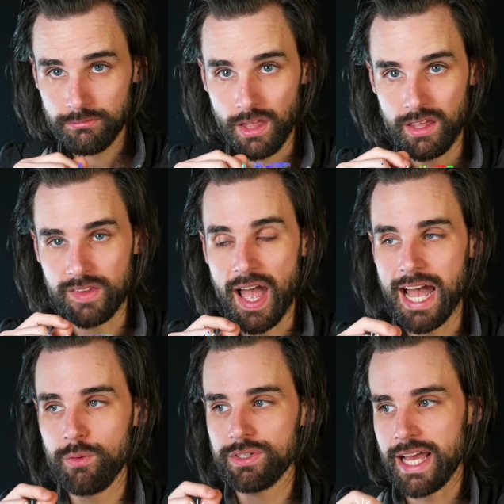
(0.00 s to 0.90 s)
is
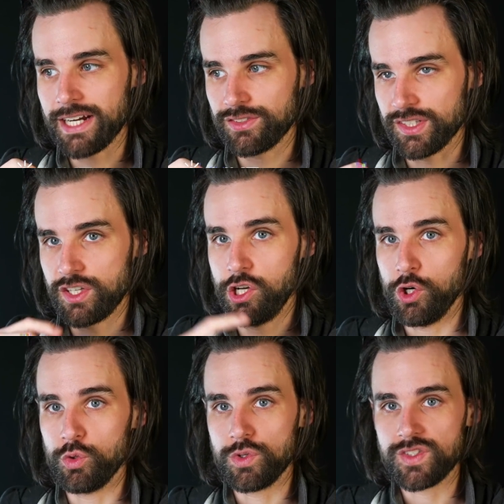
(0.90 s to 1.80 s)
I would actually
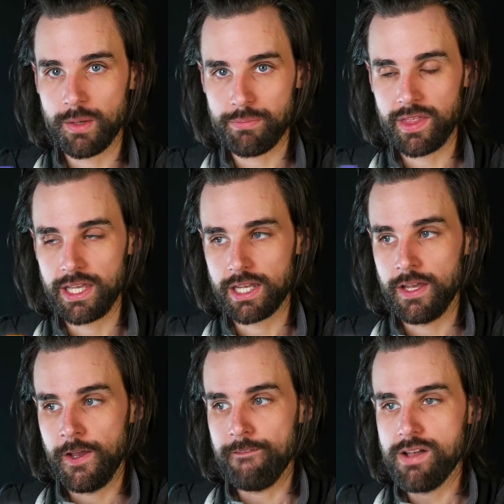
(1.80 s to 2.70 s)
code something
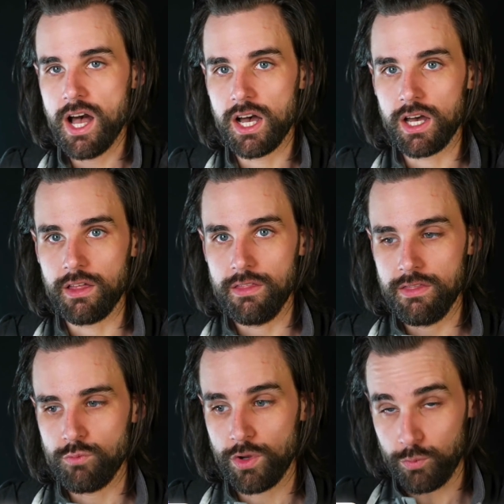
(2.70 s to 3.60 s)
uh,
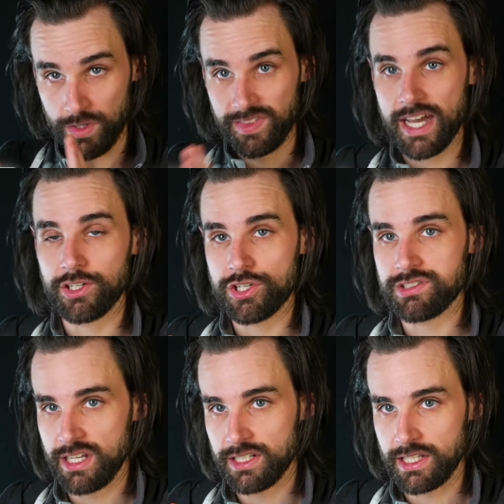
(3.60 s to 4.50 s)
with with that
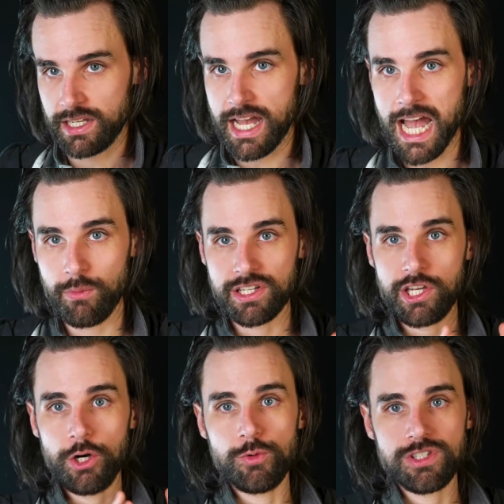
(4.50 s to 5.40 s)
understanding, I would
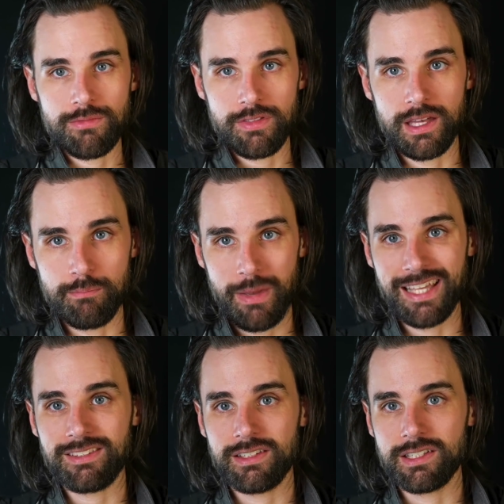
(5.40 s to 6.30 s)
code something that
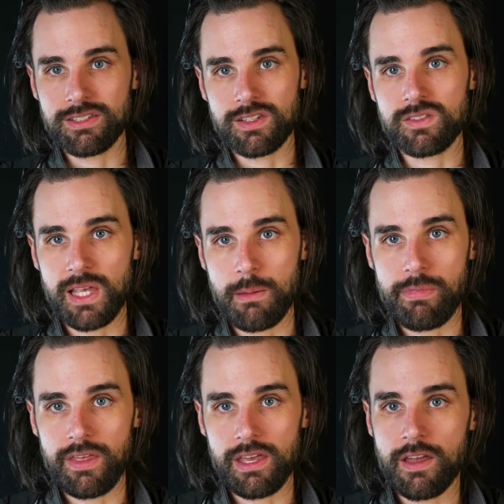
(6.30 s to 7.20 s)
basically does the same
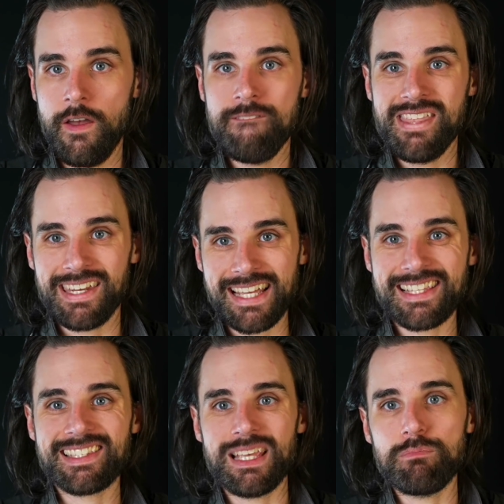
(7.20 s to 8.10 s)
thing in a
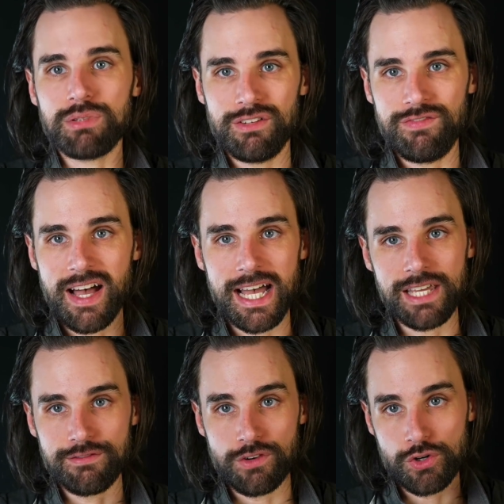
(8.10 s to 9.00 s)

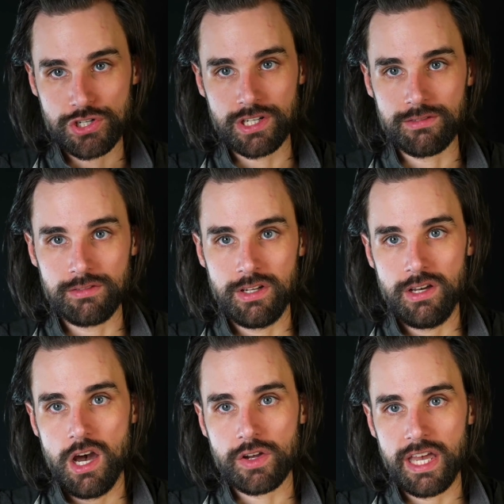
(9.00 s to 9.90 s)
simplified version.
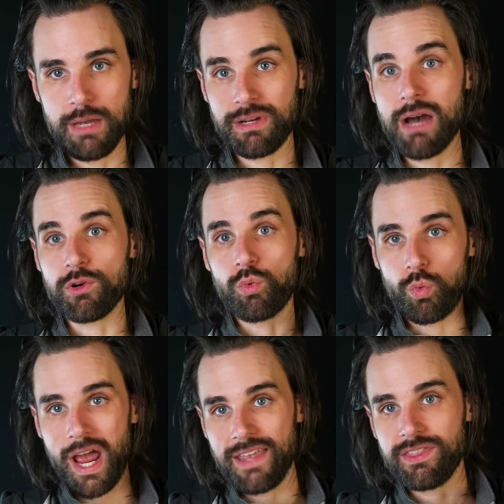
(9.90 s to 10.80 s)
Okay, but I would
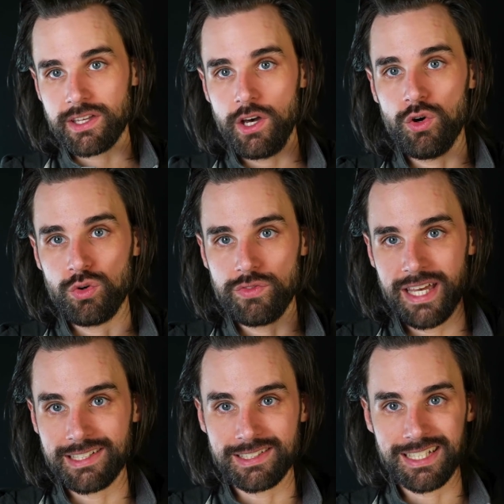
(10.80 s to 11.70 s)
write the code
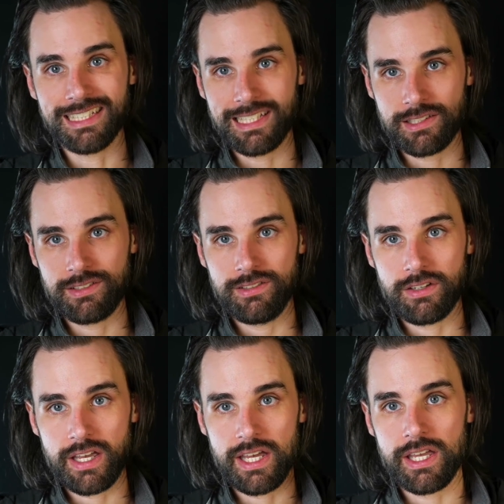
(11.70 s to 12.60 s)
that does it.
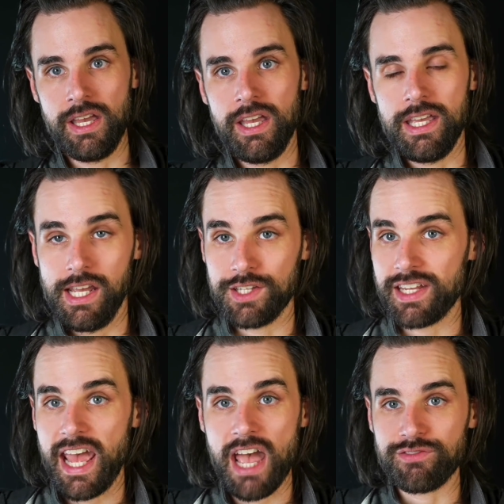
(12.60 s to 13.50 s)
Okay, it
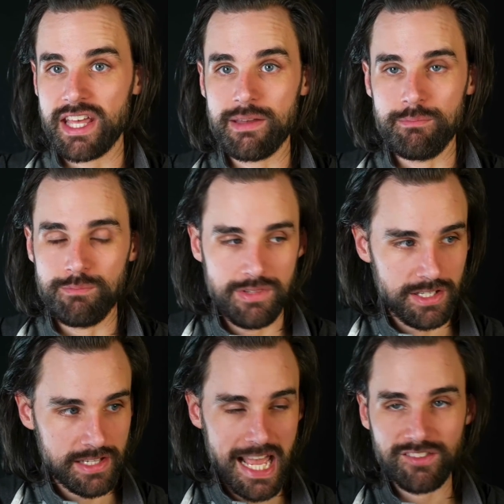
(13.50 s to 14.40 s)
doesn't have to. It
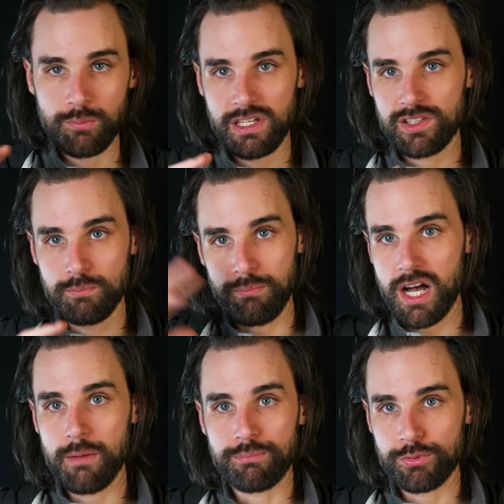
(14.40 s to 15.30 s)
doesn't have to be as
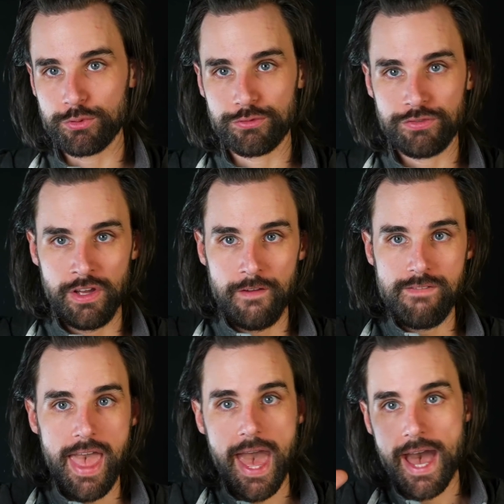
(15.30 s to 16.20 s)
bomb proof
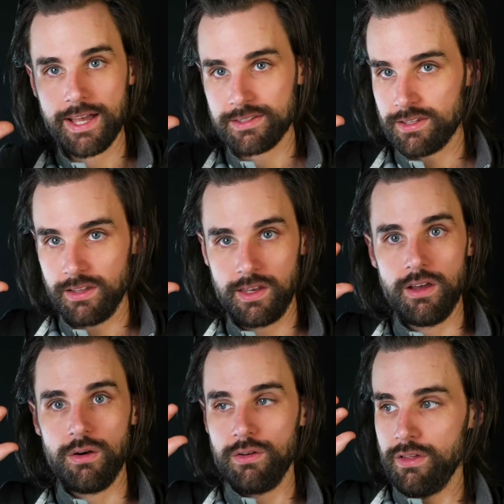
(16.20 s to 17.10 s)
as you
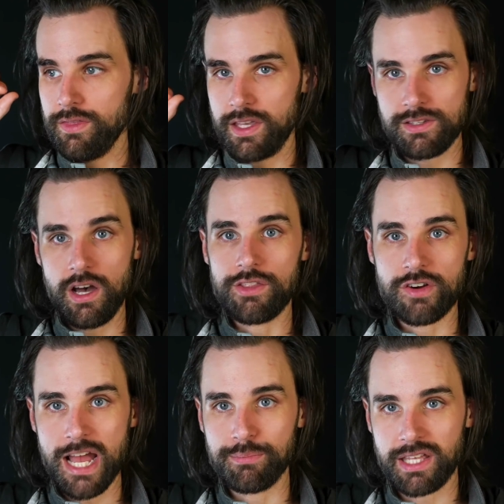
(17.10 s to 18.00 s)
know these other
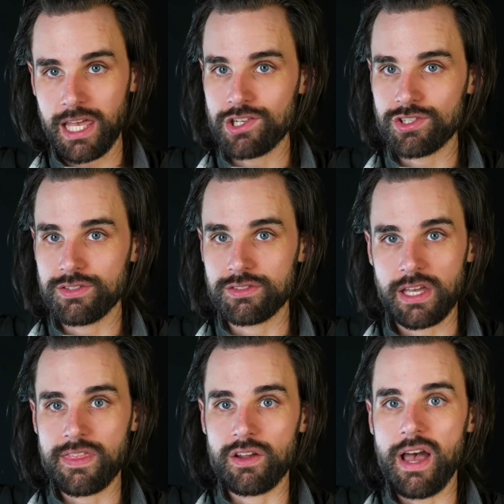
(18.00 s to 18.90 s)
applications.
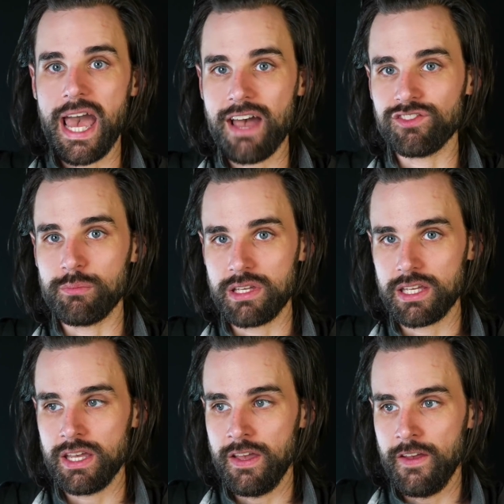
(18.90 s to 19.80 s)
Okay, they don't have to
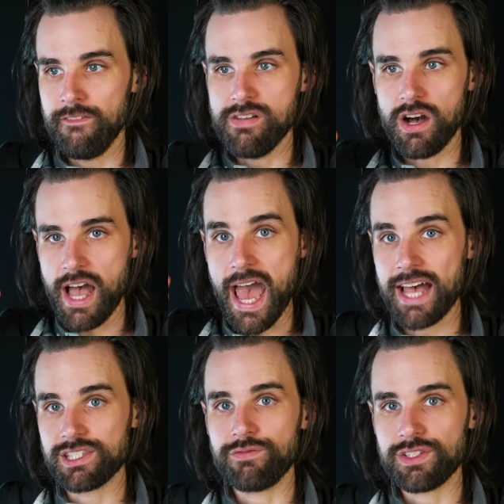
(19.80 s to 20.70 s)
be uh,
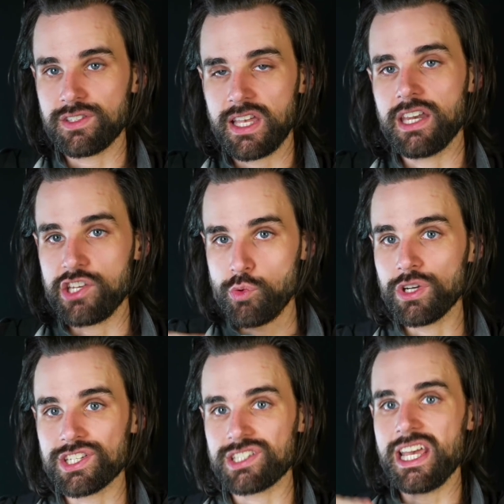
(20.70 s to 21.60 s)
as sophisticated. You
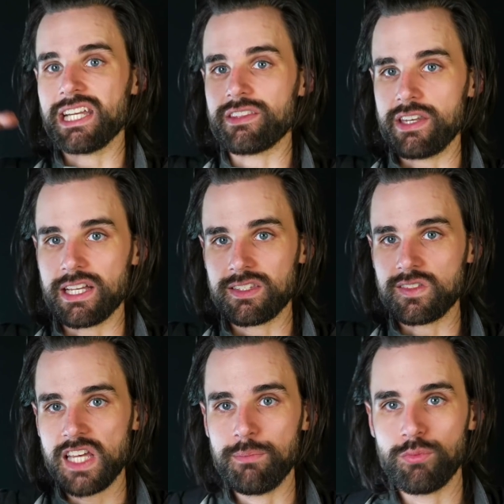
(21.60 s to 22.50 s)
want to just take it to the next
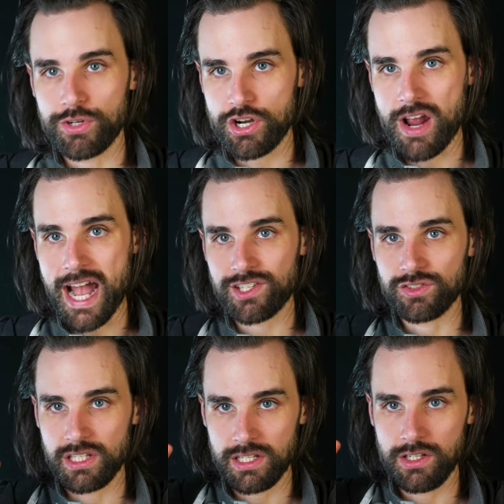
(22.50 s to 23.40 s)
step where you're
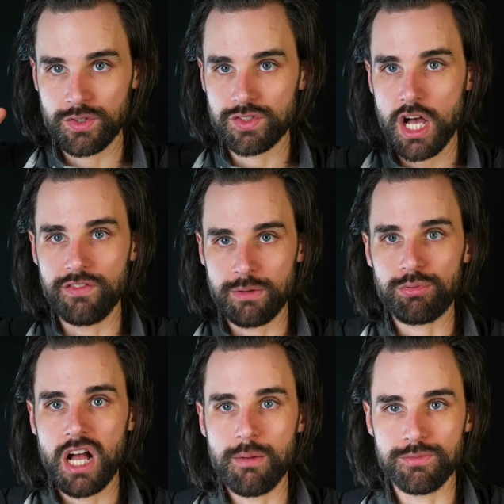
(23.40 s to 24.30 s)
actually you know solving
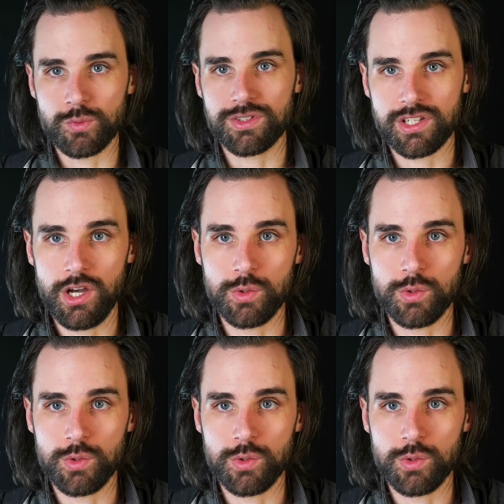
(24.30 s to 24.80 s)
problems with the code